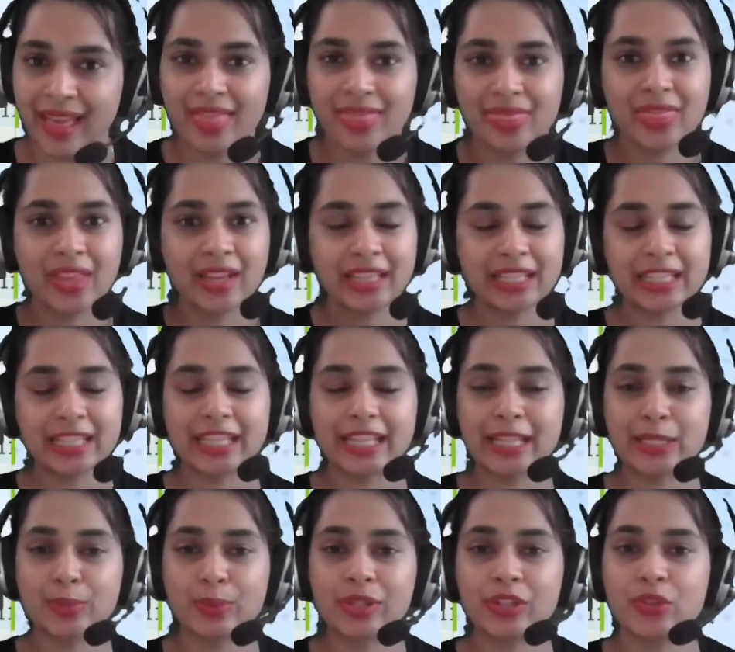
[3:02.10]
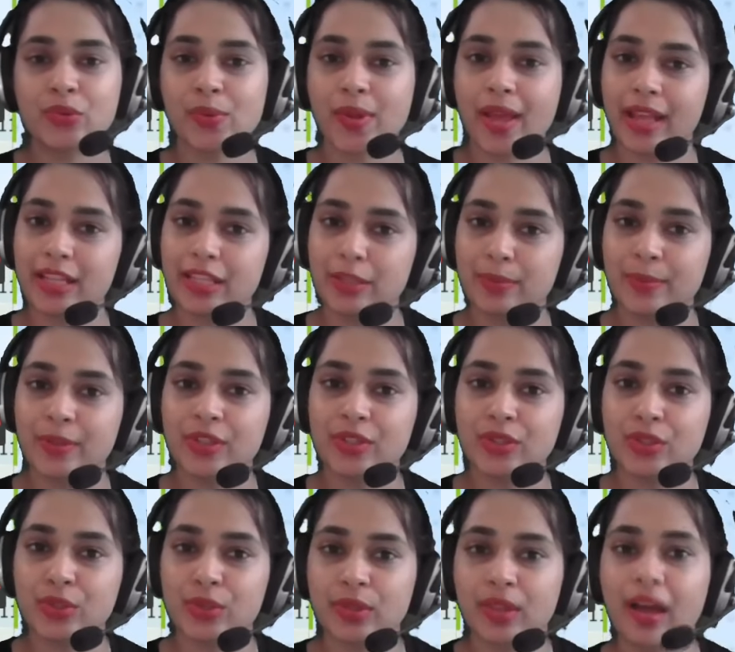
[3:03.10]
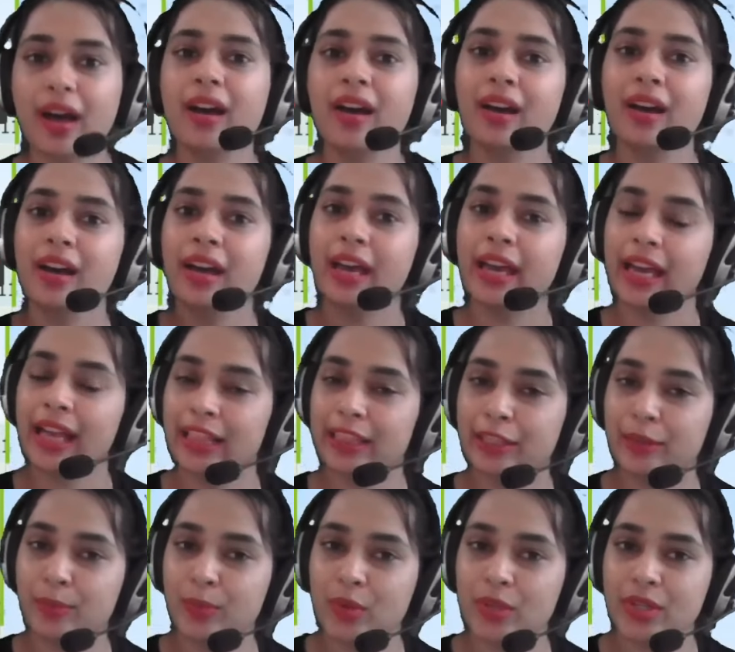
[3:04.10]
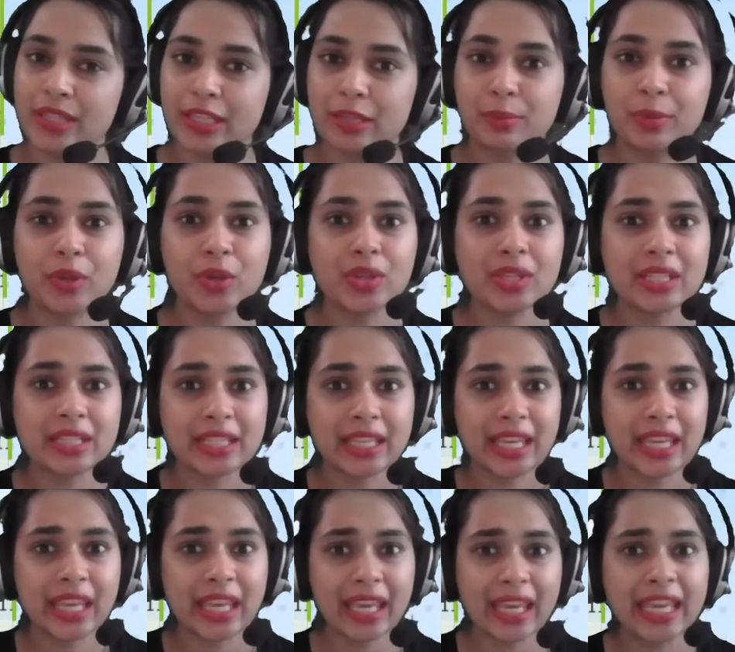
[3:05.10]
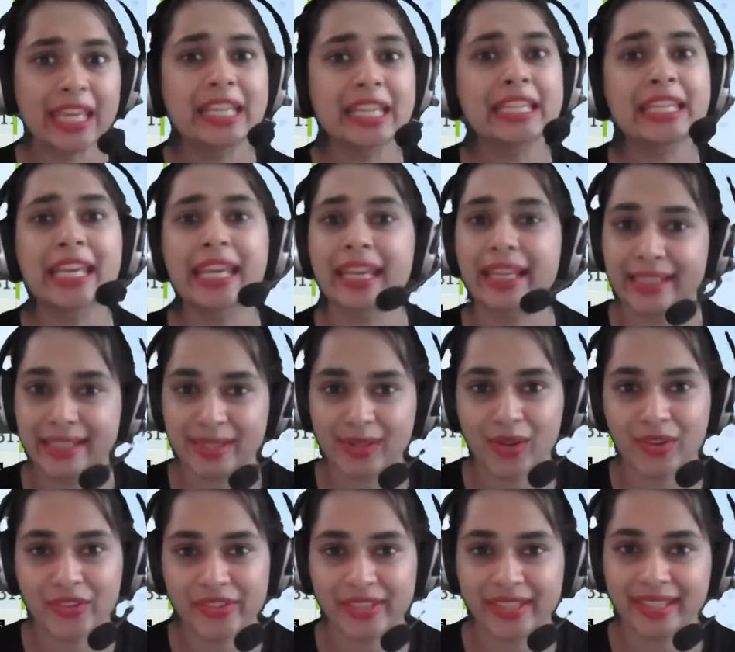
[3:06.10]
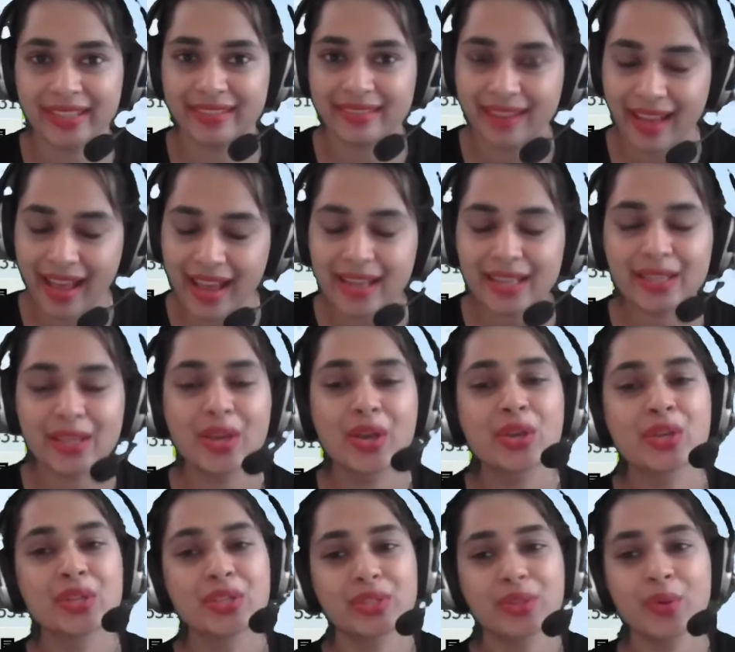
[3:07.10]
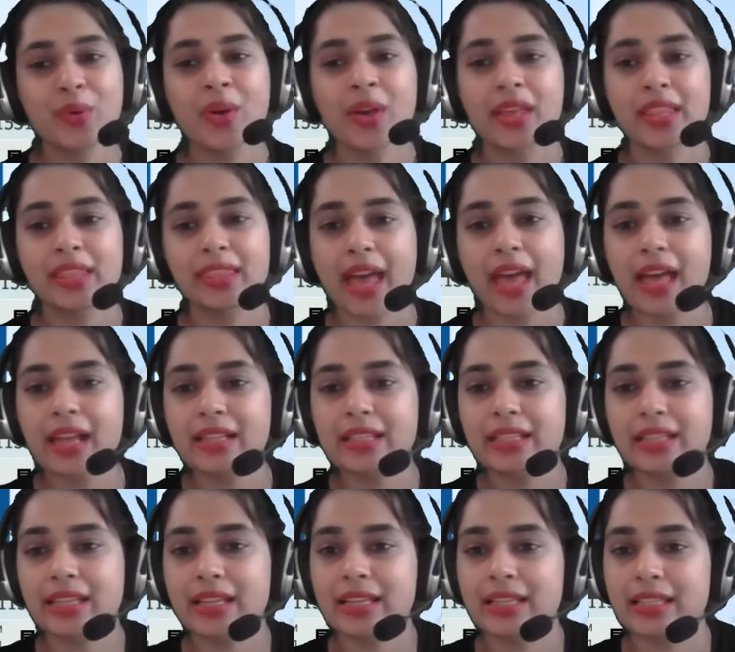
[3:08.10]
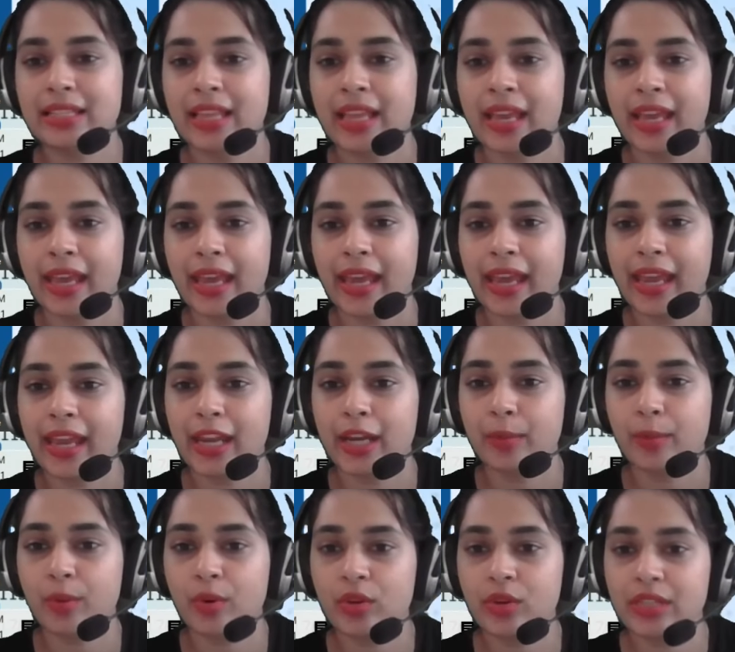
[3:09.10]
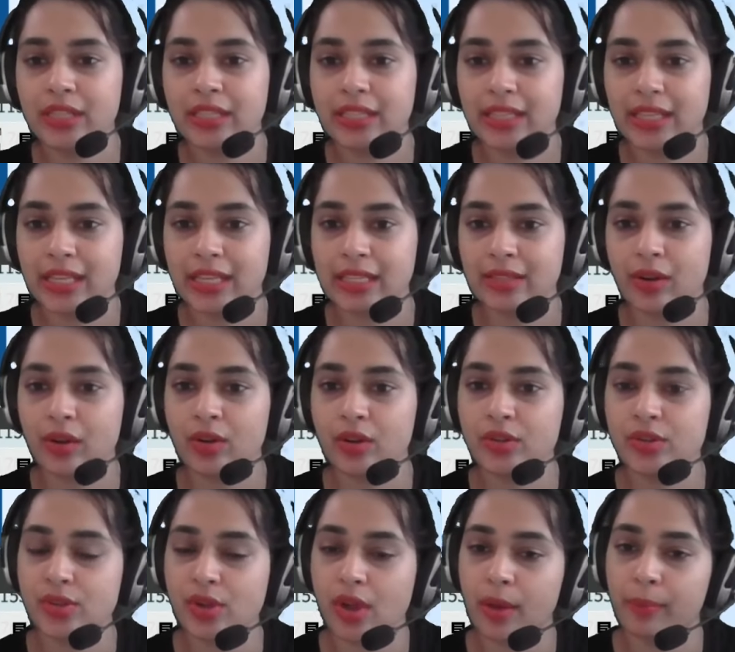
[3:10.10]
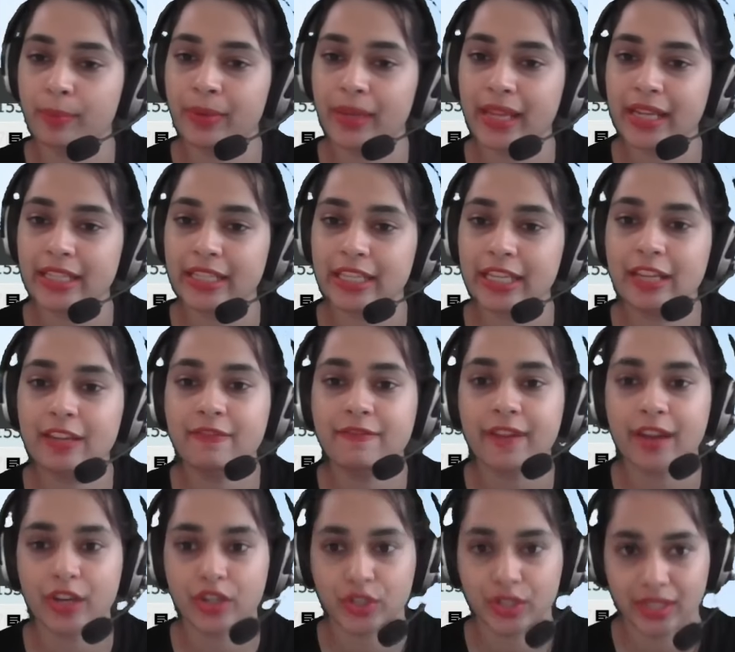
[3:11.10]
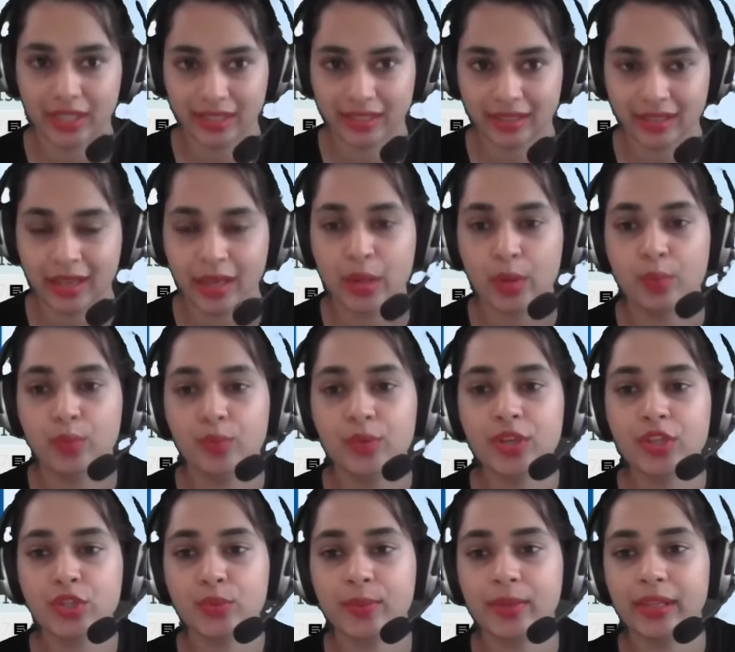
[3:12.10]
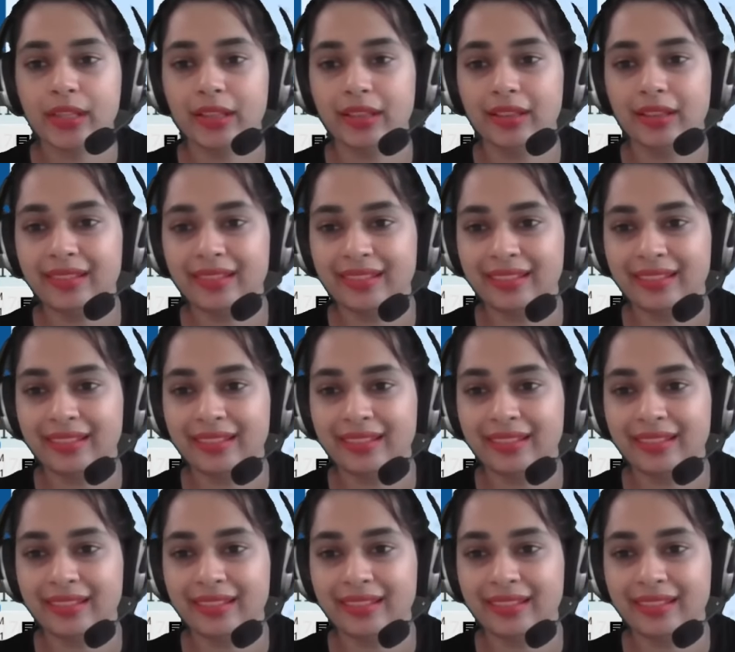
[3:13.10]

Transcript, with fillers: the disease will transmit into the healthy person because he inhaled it already, right? So that is airborne disease or droplet infection, which will